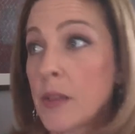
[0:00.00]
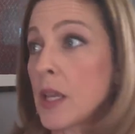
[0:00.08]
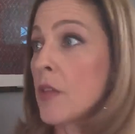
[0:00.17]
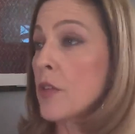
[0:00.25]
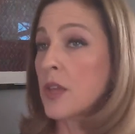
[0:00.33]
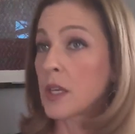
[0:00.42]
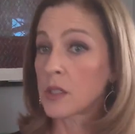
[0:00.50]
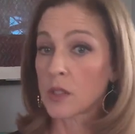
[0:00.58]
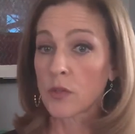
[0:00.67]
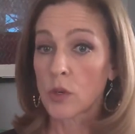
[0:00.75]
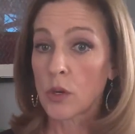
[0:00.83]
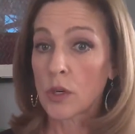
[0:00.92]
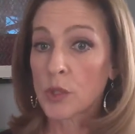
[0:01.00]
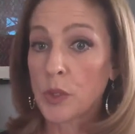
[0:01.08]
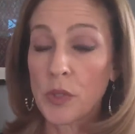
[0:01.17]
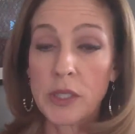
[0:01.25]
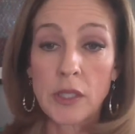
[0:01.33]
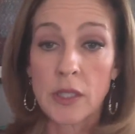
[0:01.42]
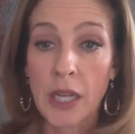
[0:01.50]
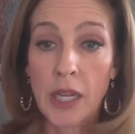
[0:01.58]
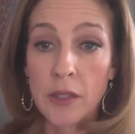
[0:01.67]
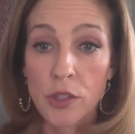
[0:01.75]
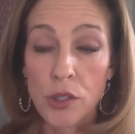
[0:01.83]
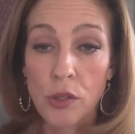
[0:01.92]
The other thing is, of course, we recently had
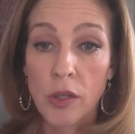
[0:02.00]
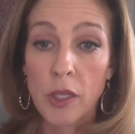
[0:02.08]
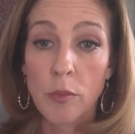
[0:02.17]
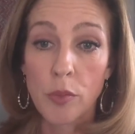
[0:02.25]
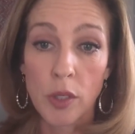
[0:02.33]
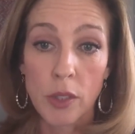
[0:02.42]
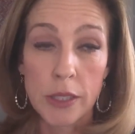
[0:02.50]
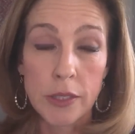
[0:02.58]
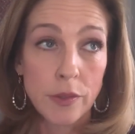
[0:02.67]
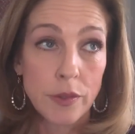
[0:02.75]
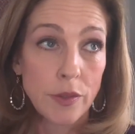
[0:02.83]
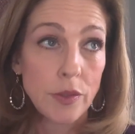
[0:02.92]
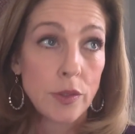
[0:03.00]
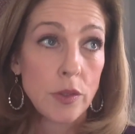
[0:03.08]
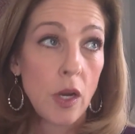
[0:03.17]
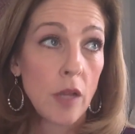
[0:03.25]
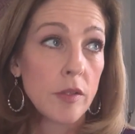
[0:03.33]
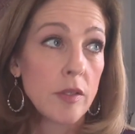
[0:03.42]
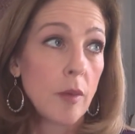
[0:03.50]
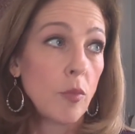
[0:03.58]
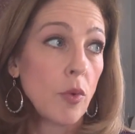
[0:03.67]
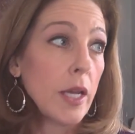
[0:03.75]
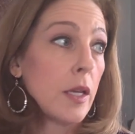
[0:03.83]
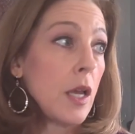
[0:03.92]
this shooting in Brooklyn on the
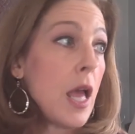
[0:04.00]
subway.